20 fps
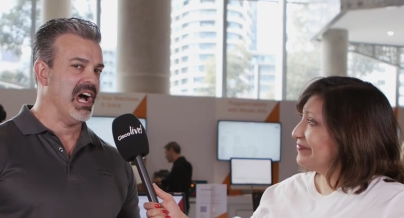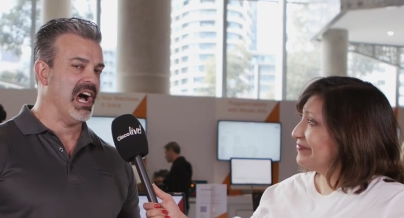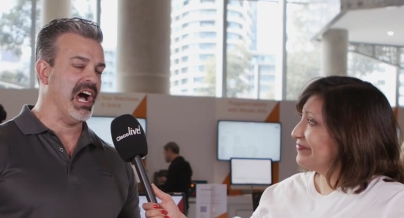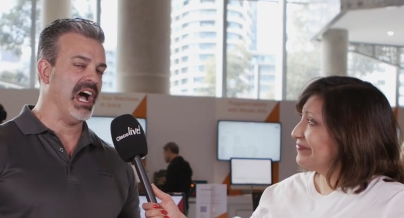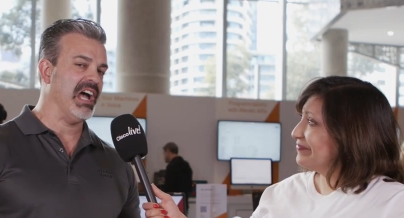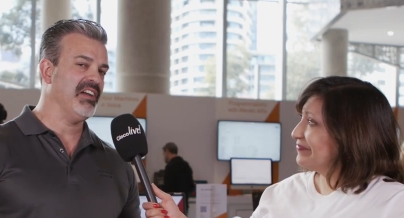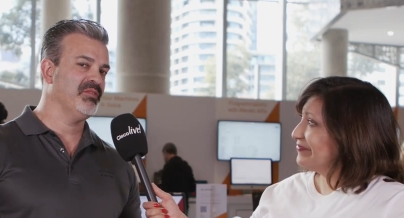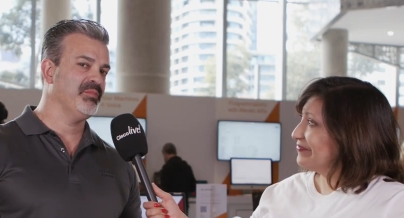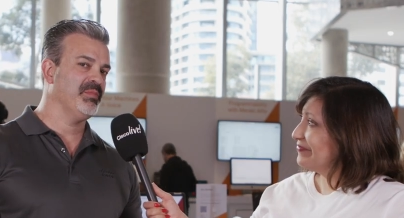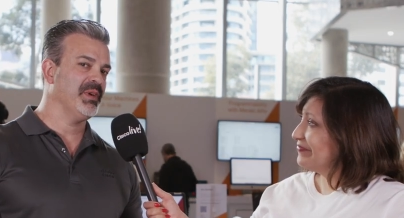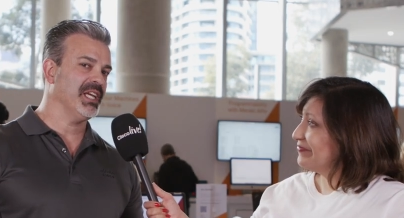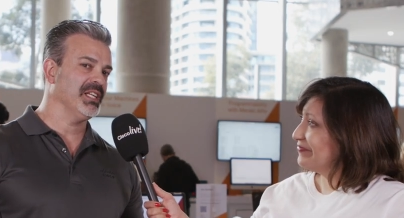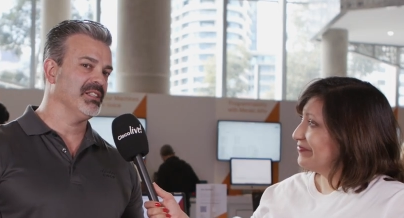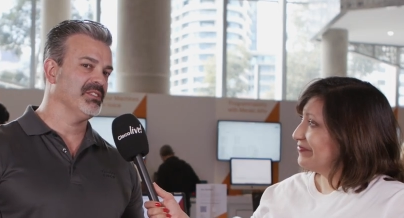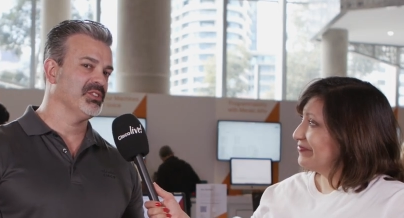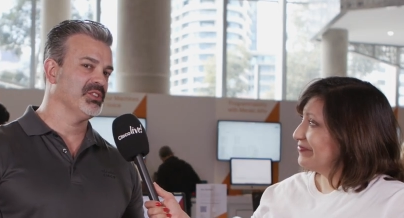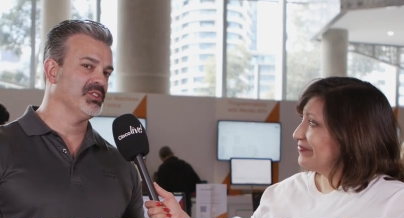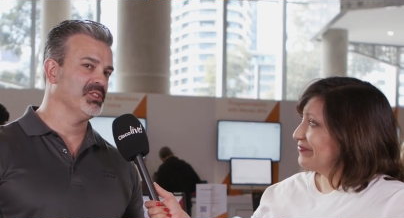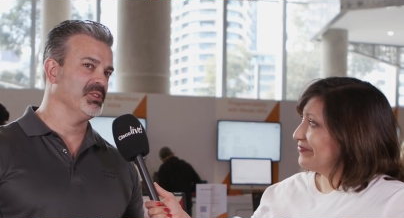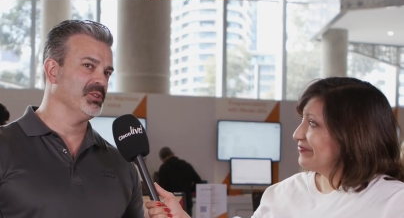Speaker 1: I've
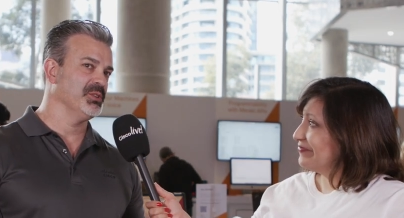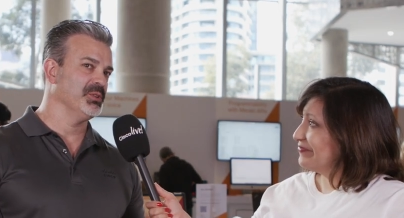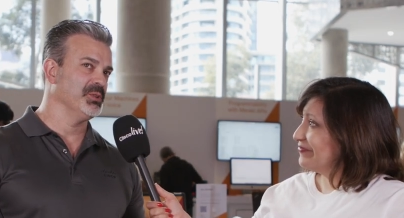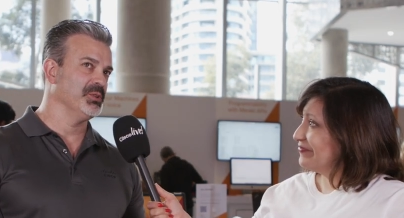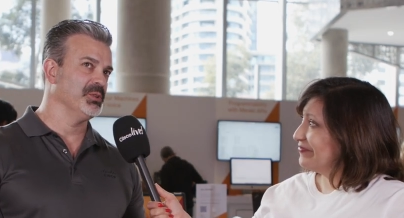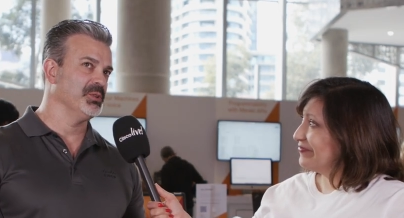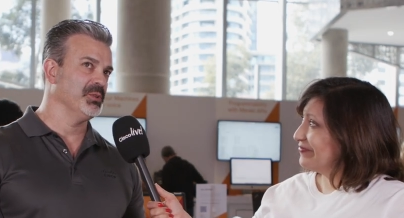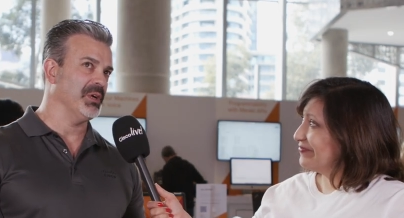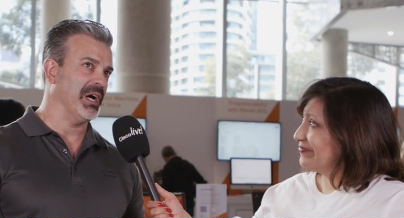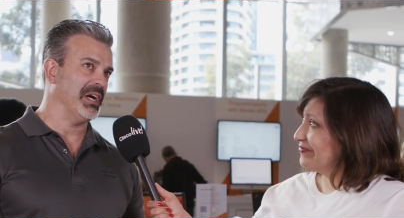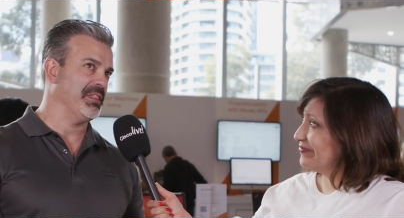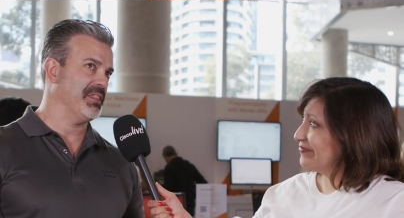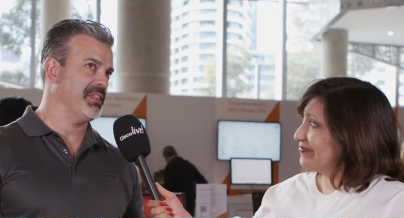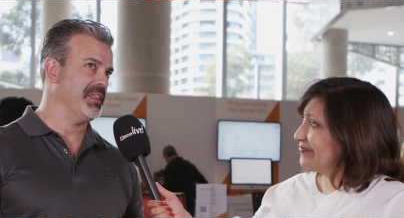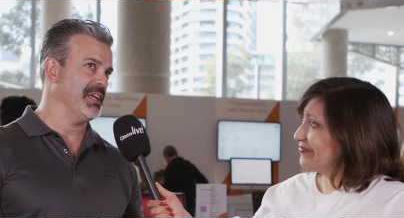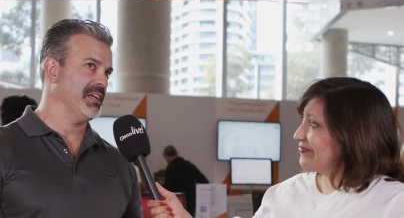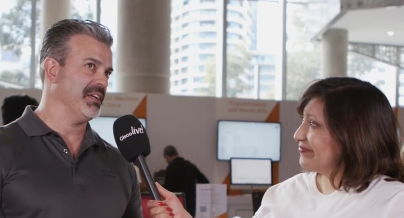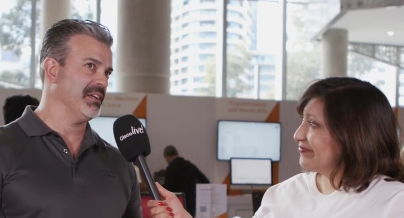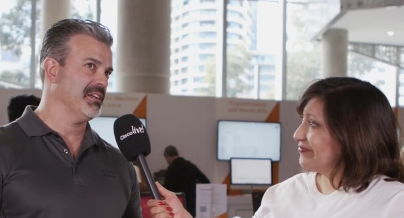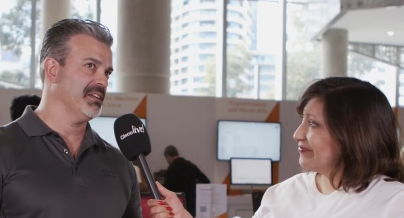been to, I
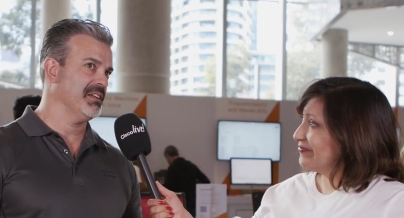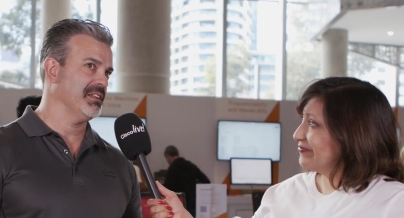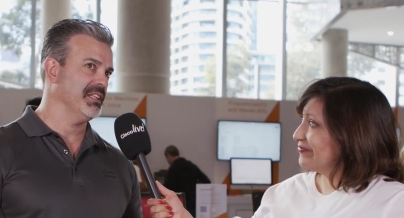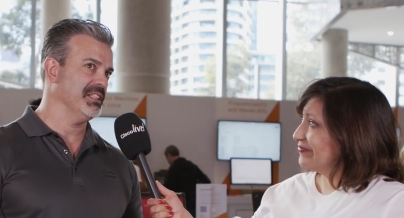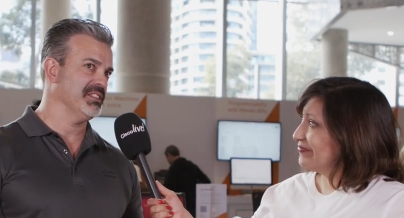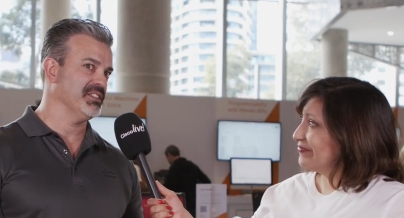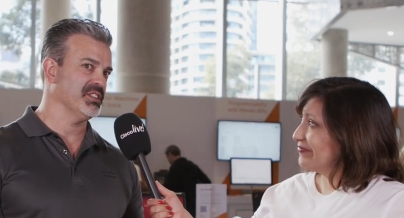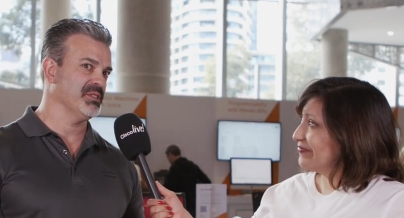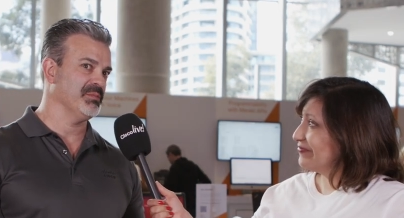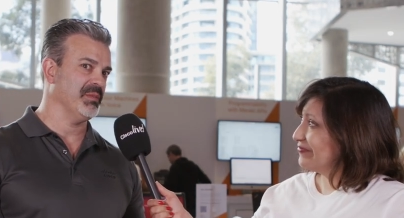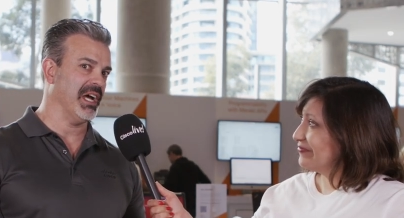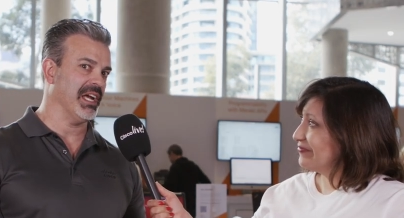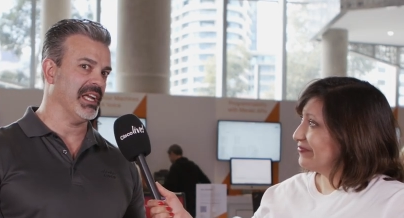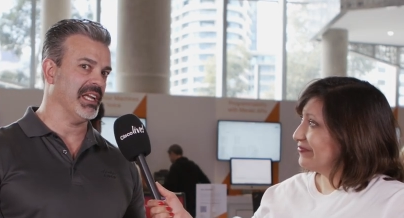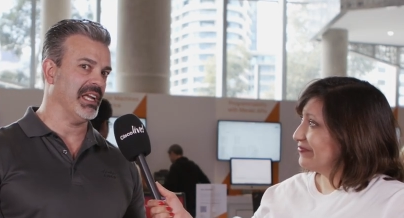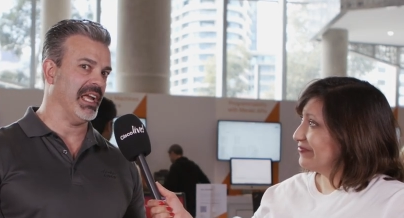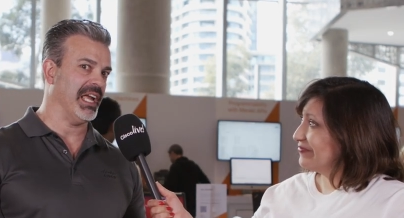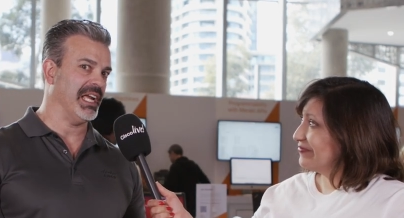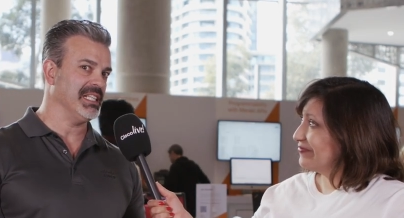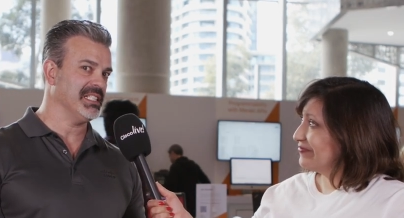think, this is
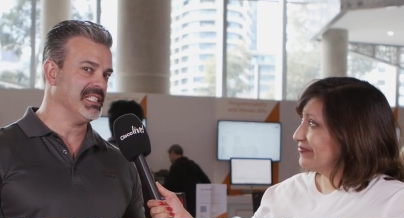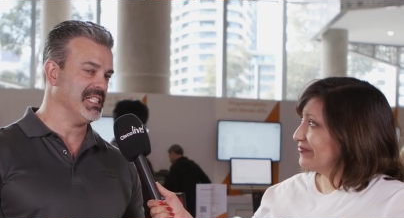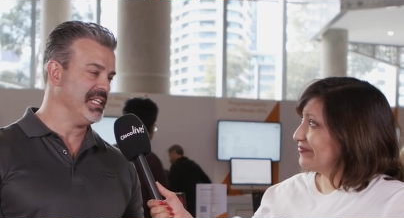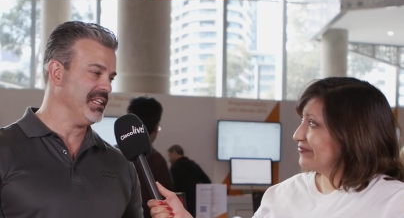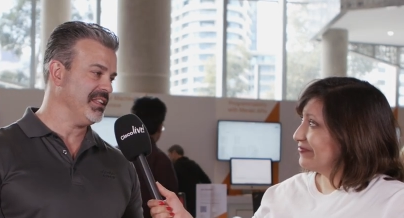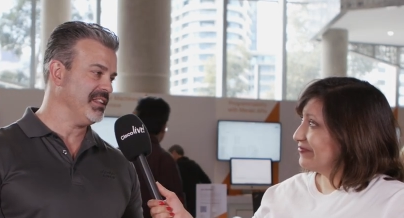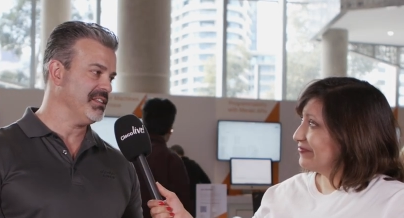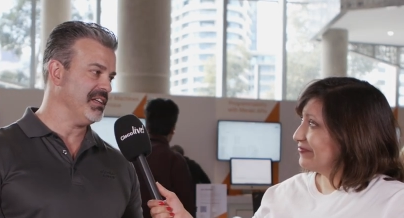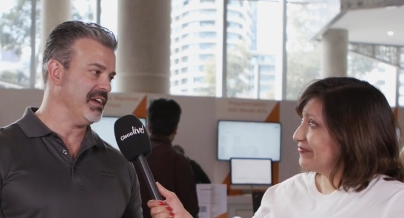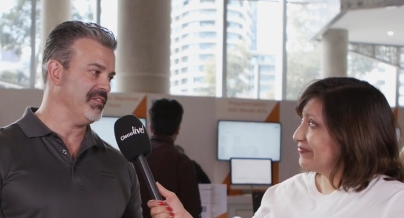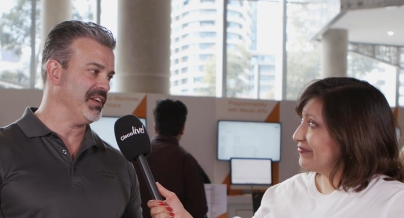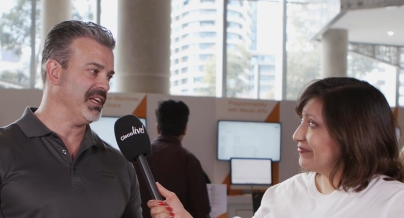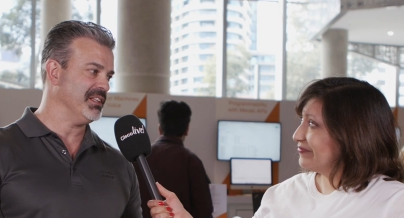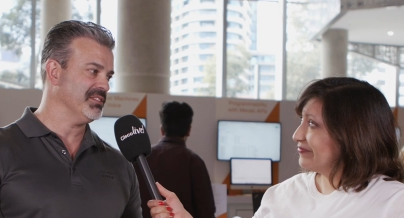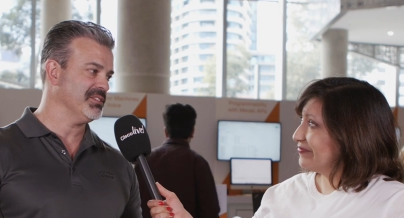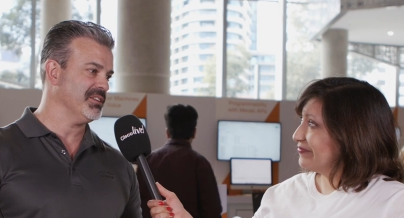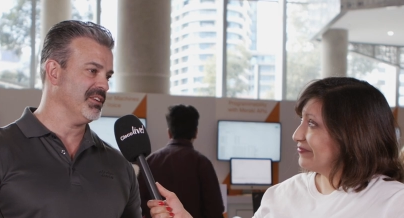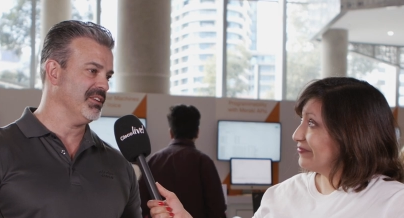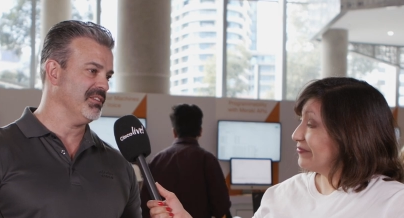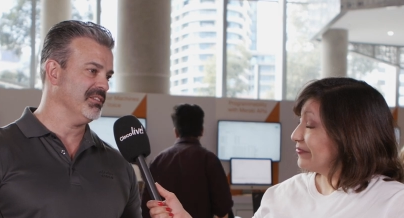my 18th
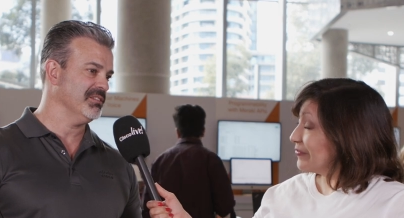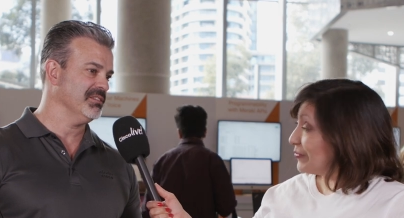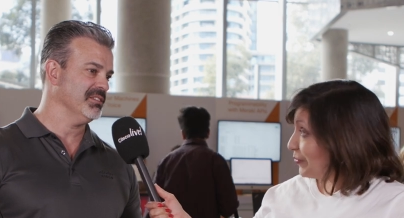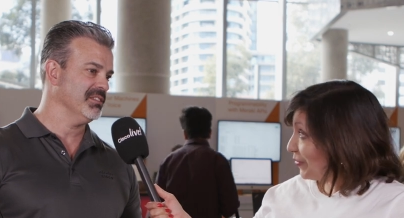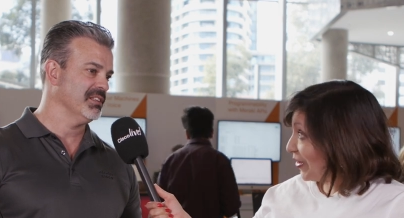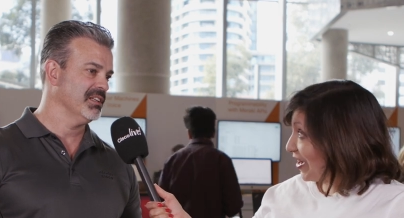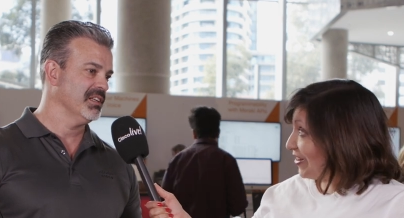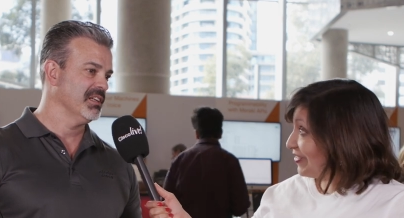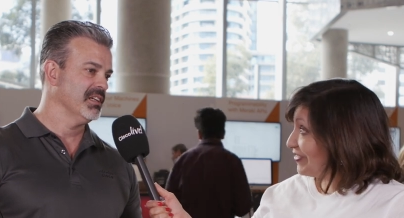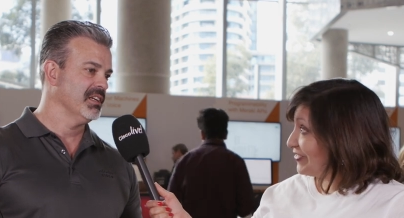DevNet zone.